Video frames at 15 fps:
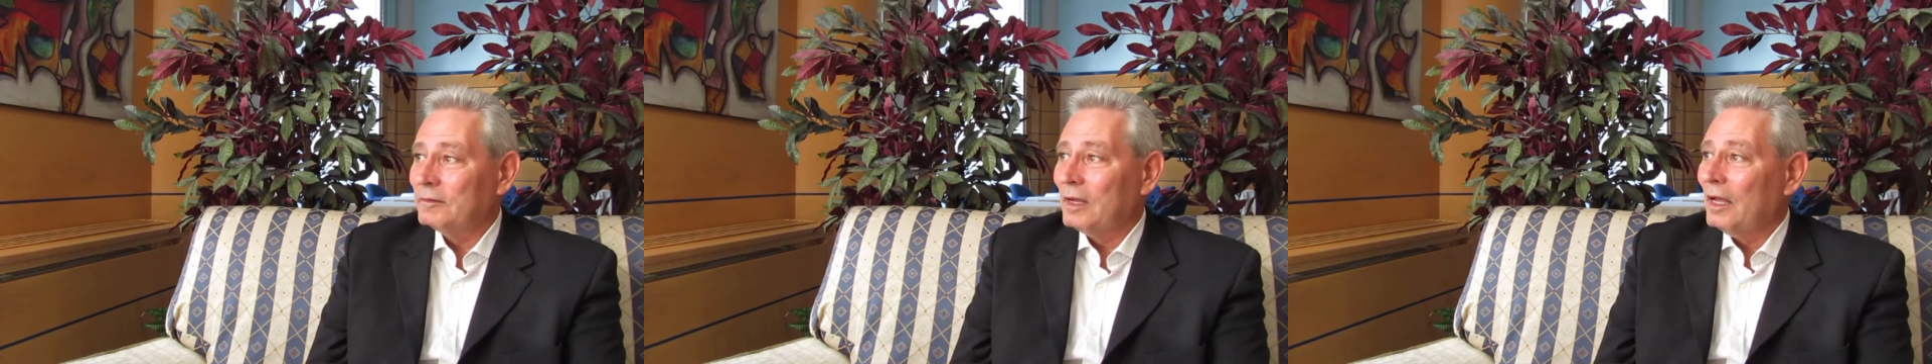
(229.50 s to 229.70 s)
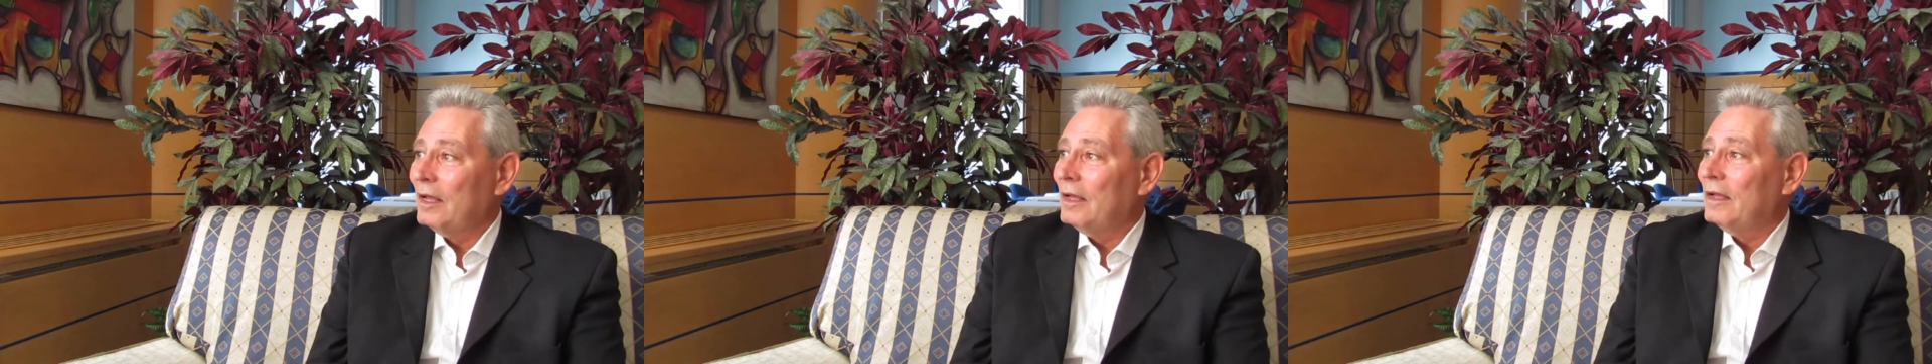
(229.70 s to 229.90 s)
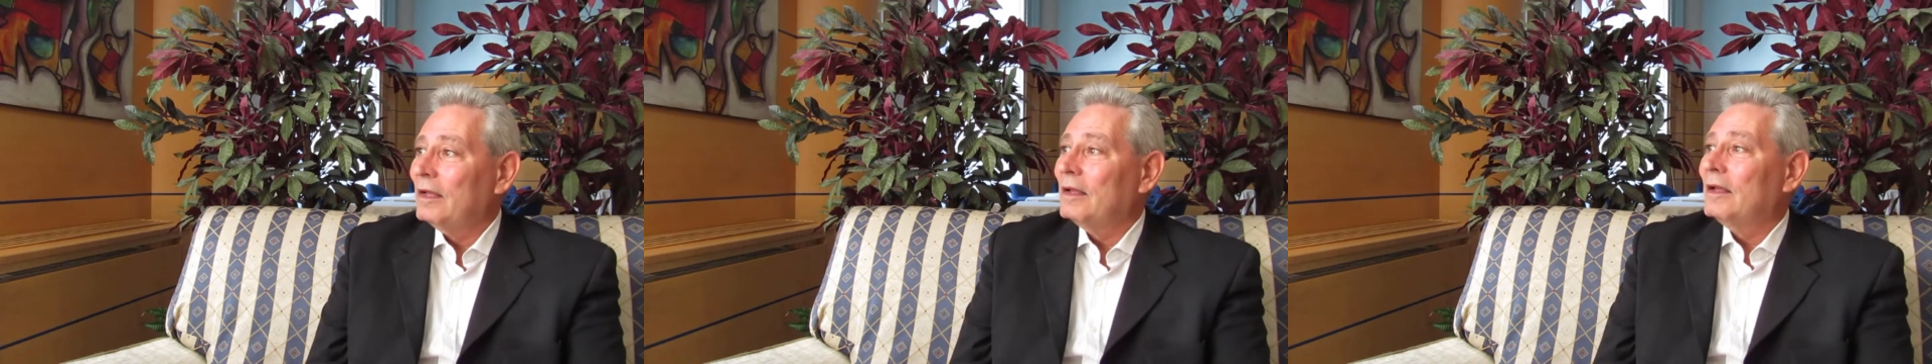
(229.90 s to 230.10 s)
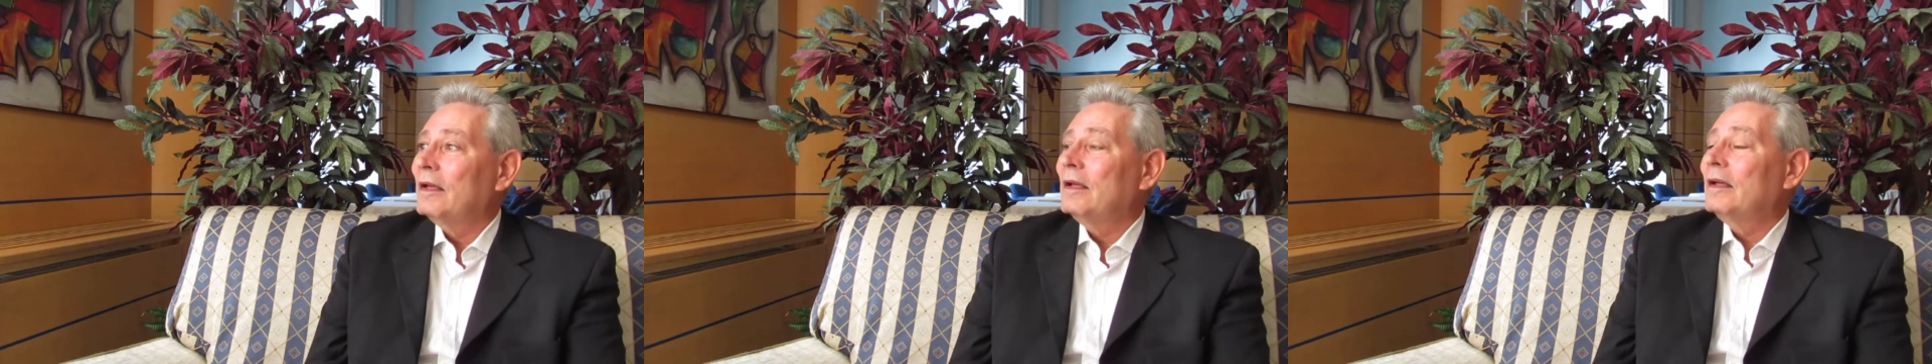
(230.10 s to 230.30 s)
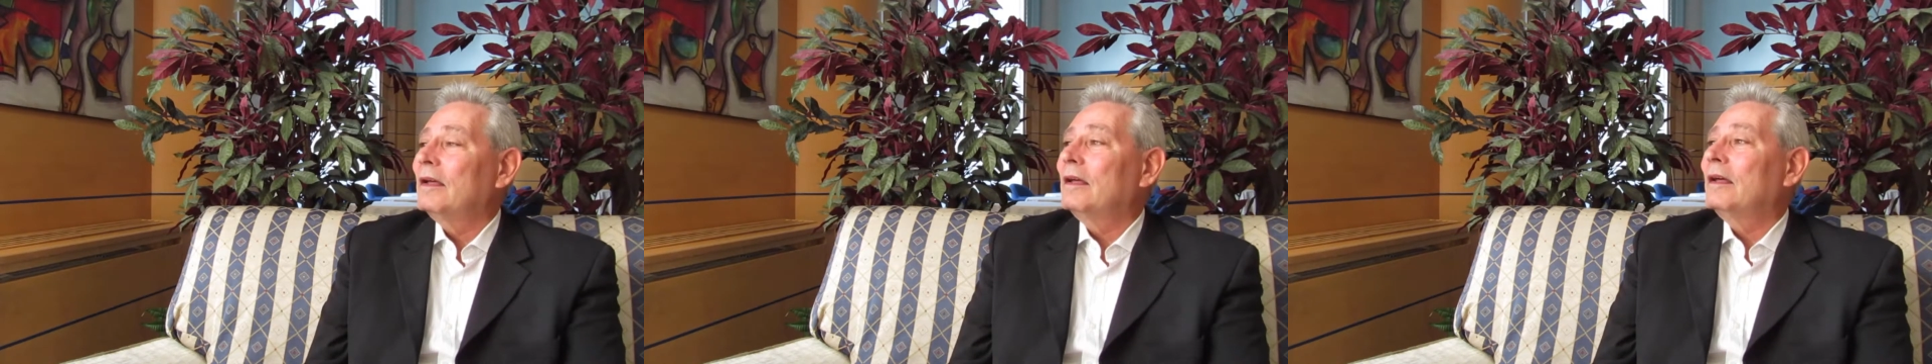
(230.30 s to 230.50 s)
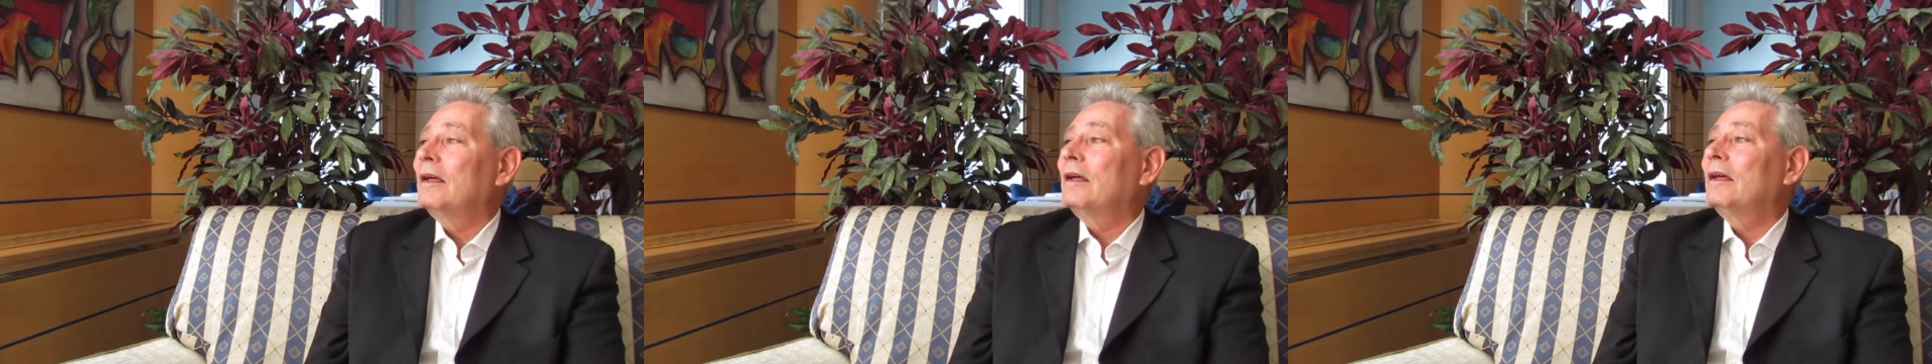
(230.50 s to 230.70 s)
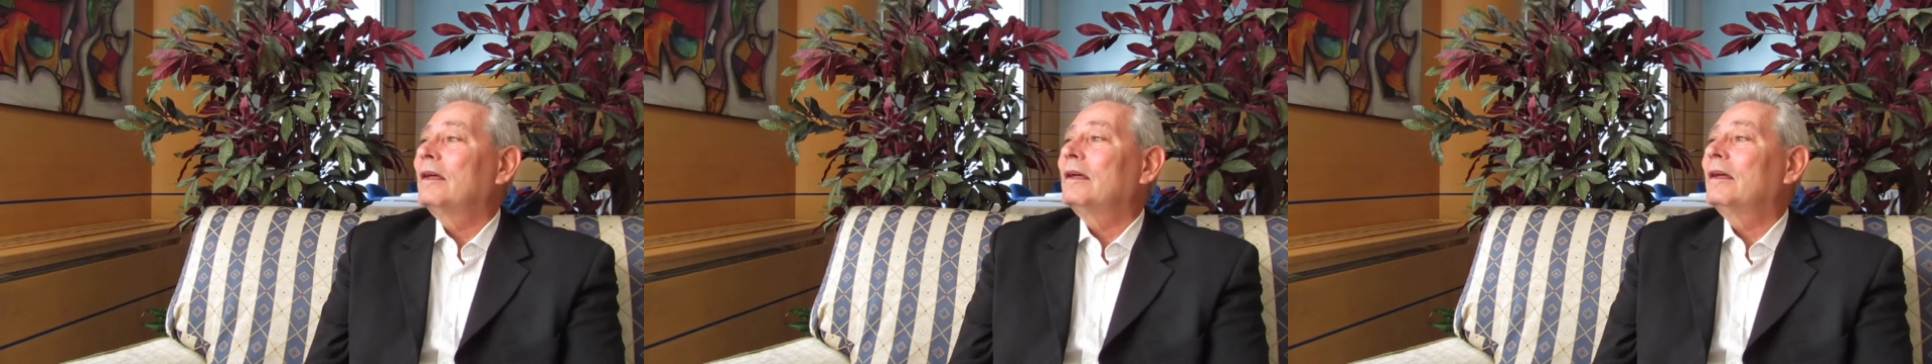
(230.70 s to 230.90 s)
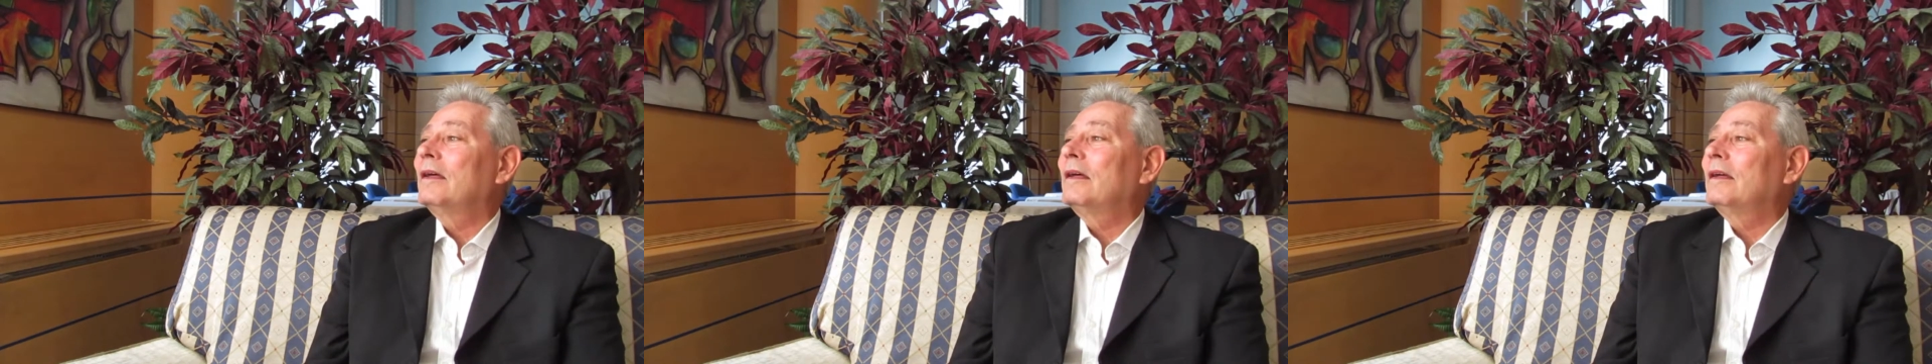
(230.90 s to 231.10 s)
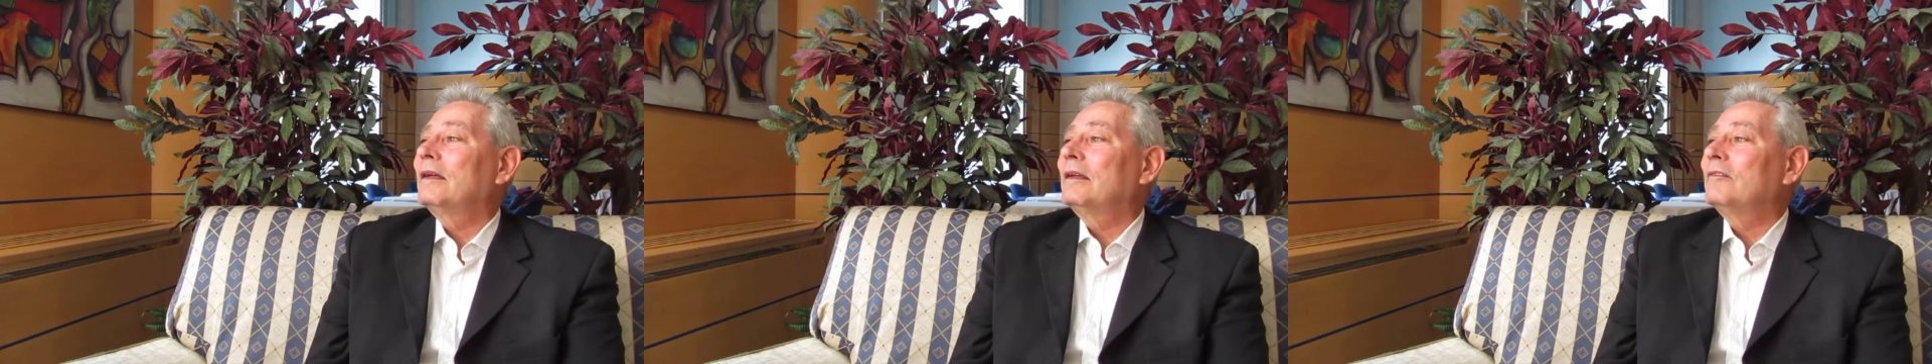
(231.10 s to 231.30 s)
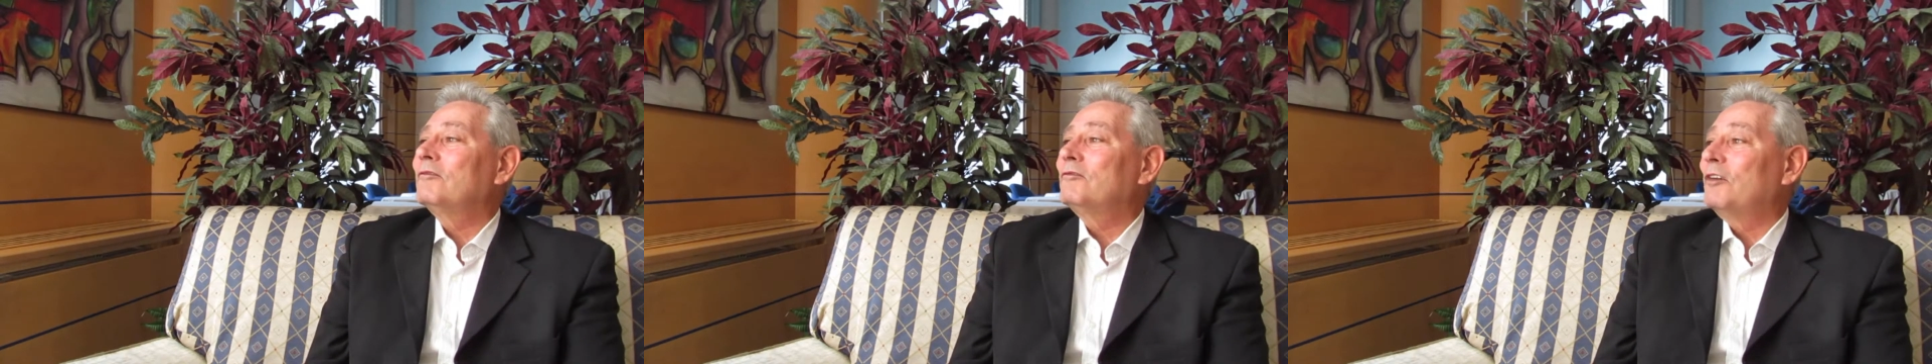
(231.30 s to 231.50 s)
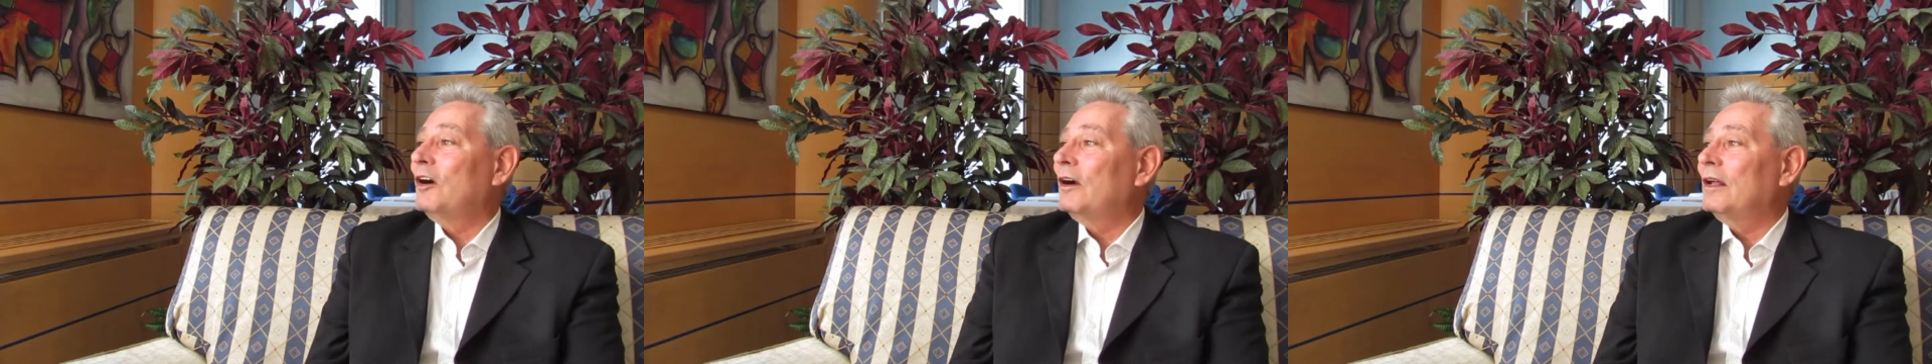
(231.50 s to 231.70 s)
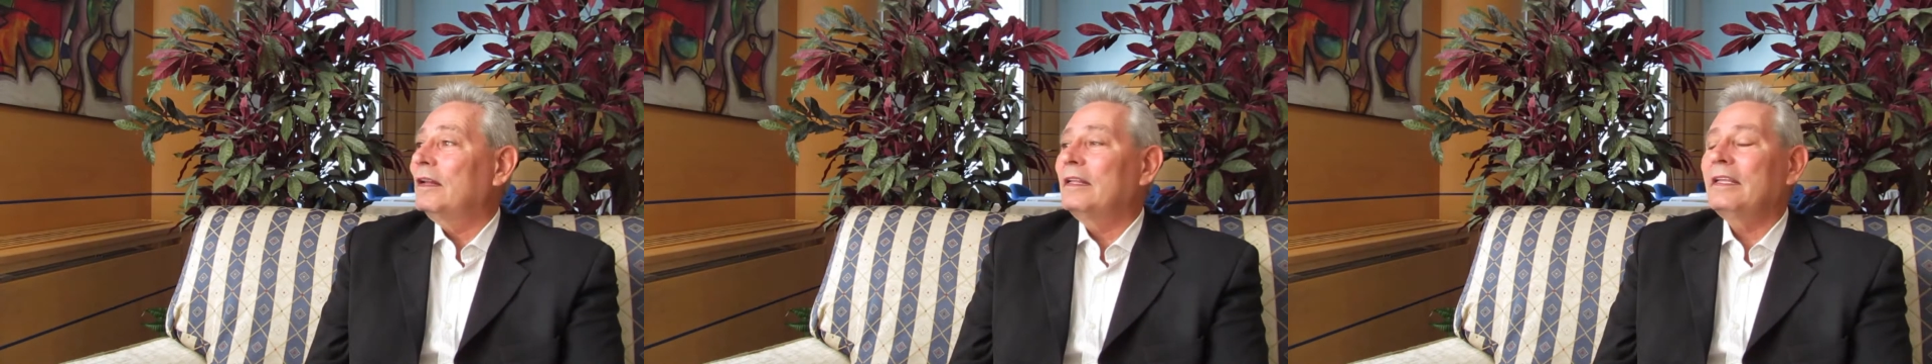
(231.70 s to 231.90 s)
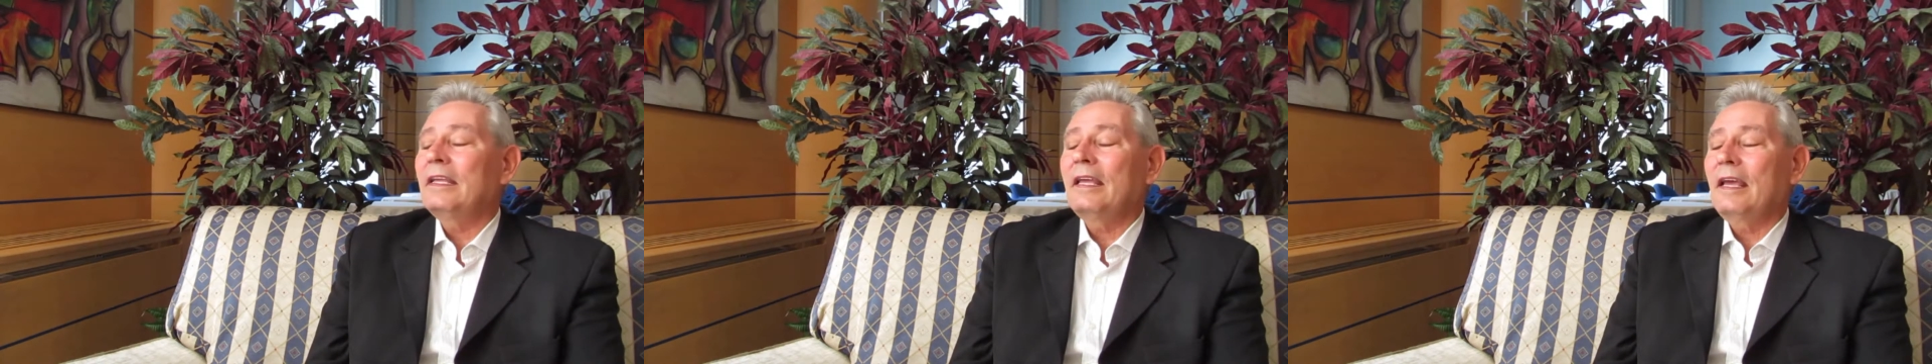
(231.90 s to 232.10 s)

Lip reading: Vernon, everyone, I think.